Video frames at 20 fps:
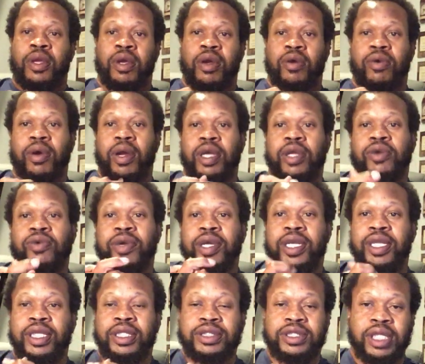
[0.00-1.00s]
All right,
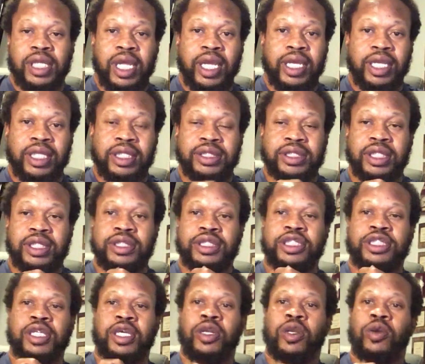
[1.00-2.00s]
greetings, ladies and
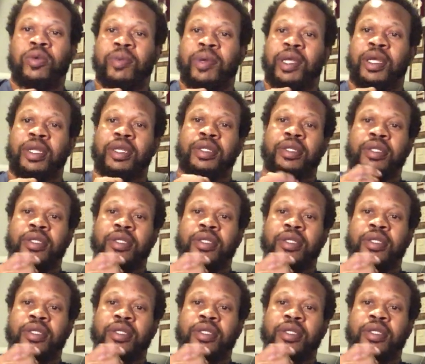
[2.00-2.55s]
gentlemen.